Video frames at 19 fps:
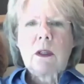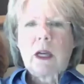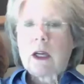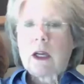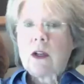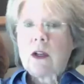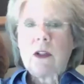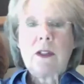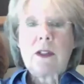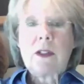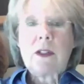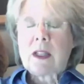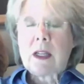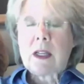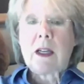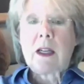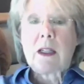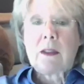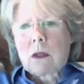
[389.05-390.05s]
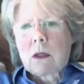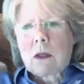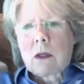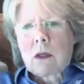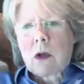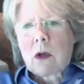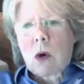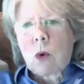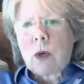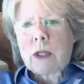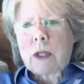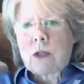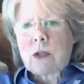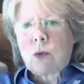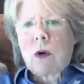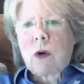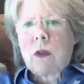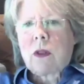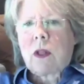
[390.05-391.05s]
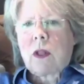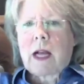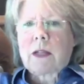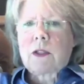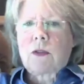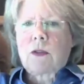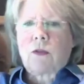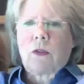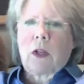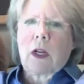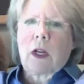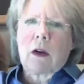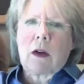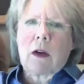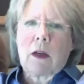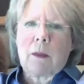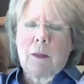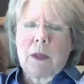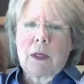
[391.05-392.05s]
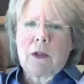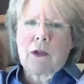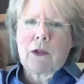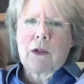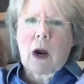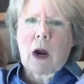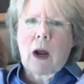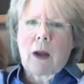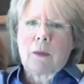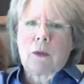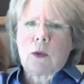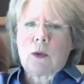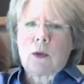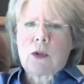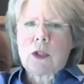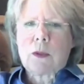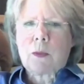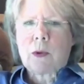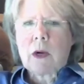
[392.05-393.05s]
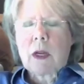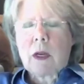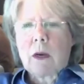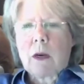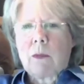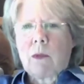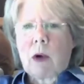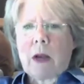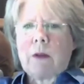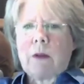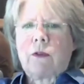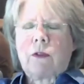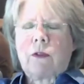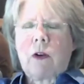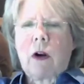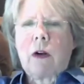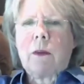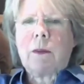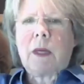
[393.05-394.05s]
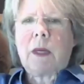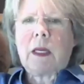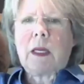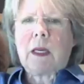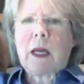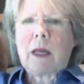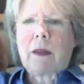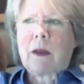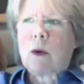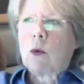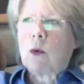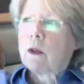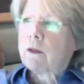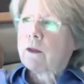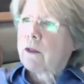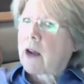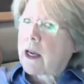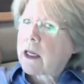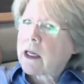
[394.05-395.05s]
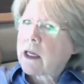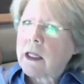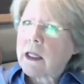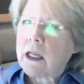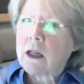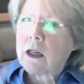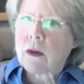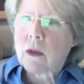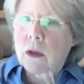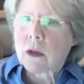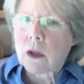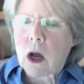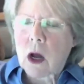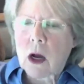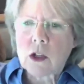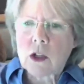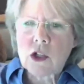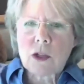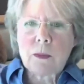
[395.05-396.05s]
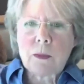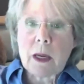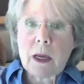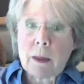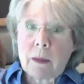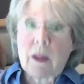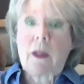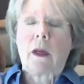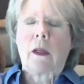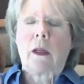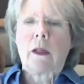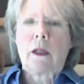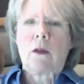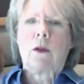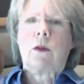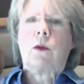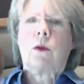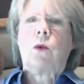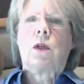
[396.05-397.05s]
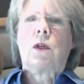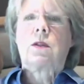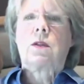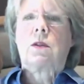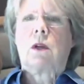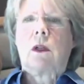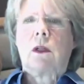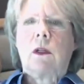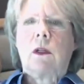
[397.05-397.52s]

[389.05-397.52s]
I couldn't see it, going to where the last flare had been dropped, which is bringing them right in front of me. And I thought, well, if I can hear the launch, maybe they'll hear the whistle.